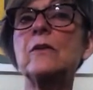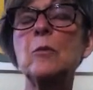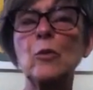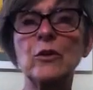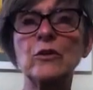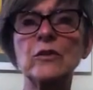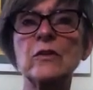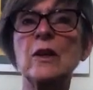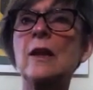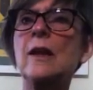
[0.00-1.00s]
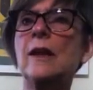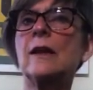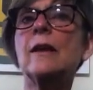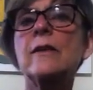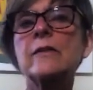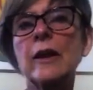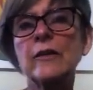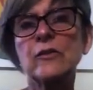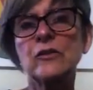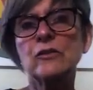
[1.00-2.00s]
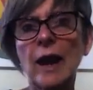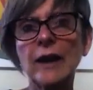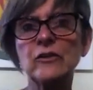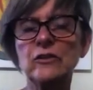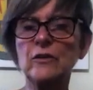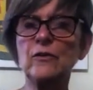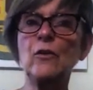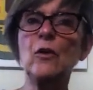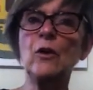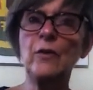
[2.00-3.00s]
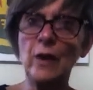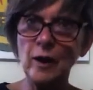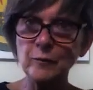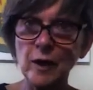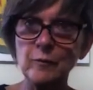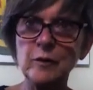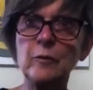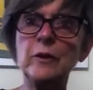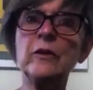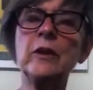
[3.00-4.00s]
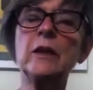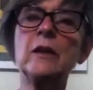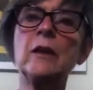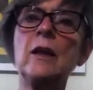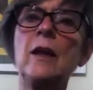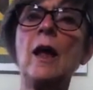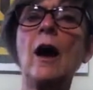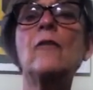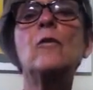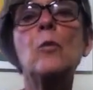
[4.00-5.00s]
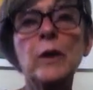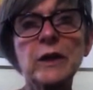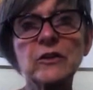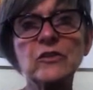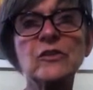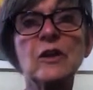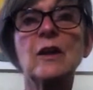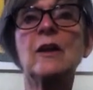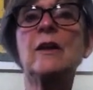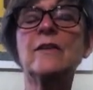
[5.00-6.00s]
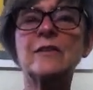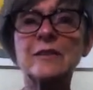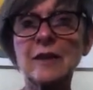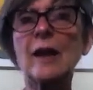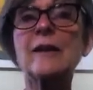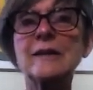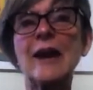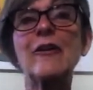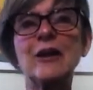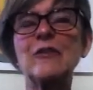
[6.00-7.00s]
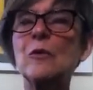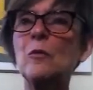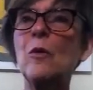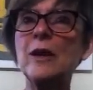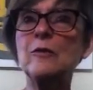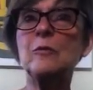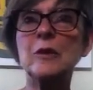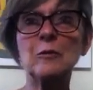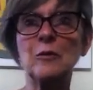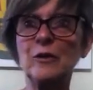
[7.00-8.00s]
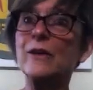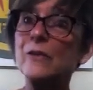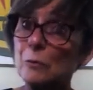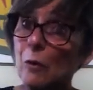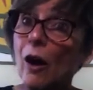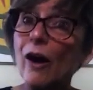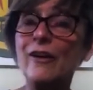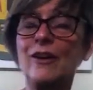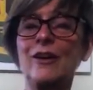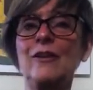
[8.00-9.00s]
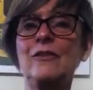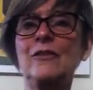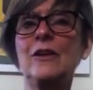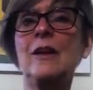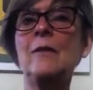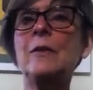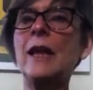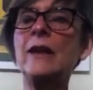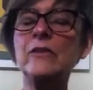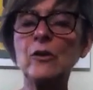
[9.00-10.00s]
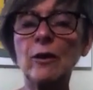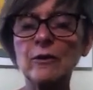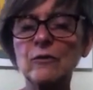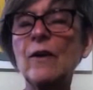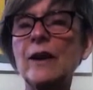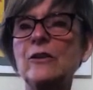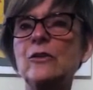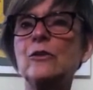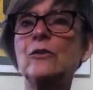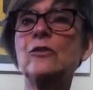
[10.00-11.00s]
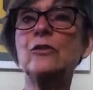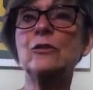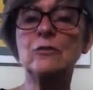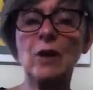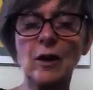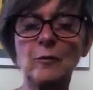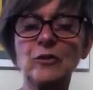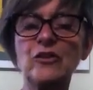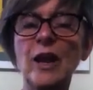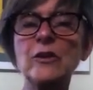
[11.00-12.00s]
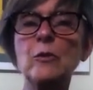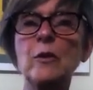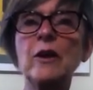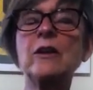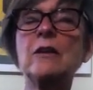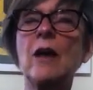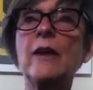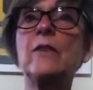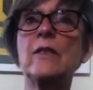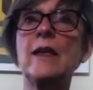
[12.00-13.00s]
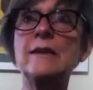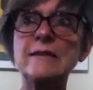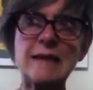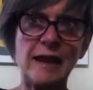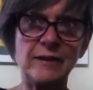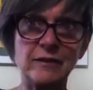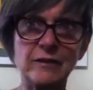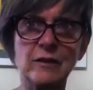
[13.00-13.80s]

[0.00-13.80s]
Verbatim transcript: supporters, it lays out its strategy for the upcoming period, of which solidarity from white people is part of. And so I invite you to come on January ninth and tenth